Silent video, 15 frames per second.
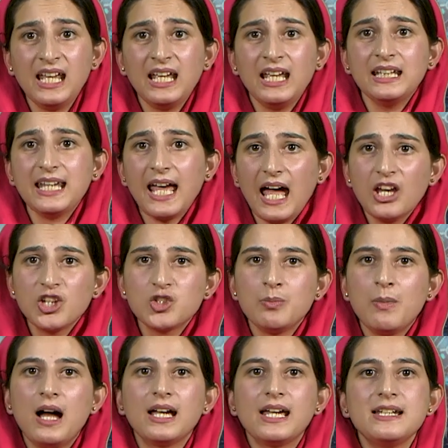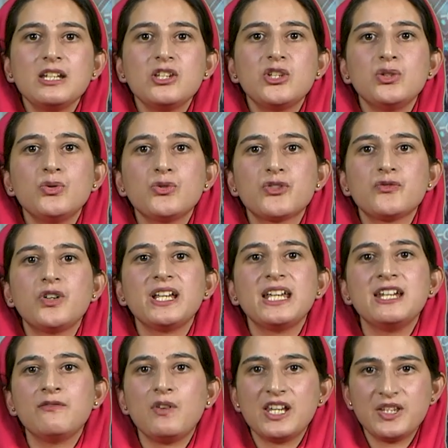Cash market is used for
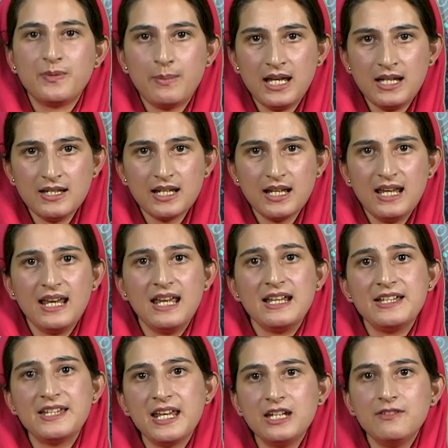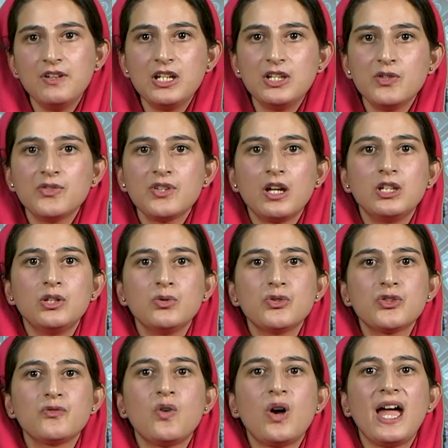investment, derivatives are used
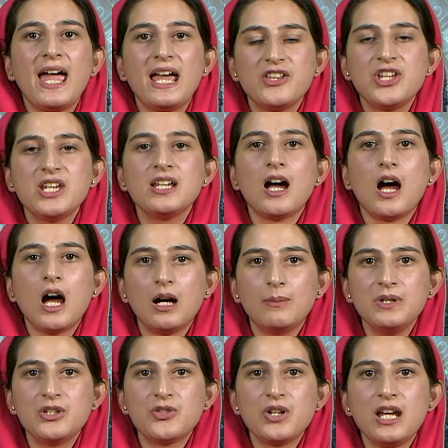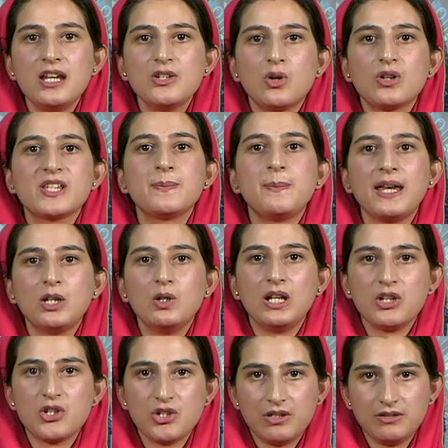for hedging, arbitrage or
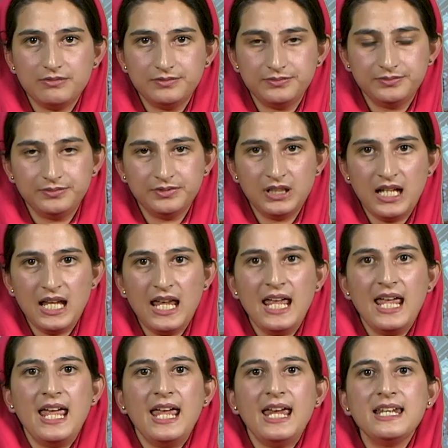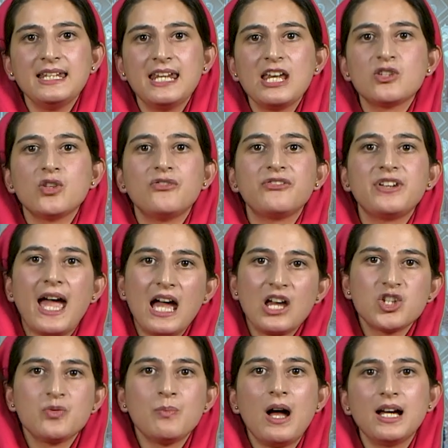speculation. In case of
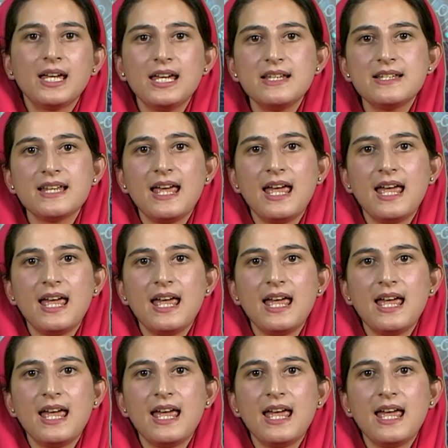cash market, a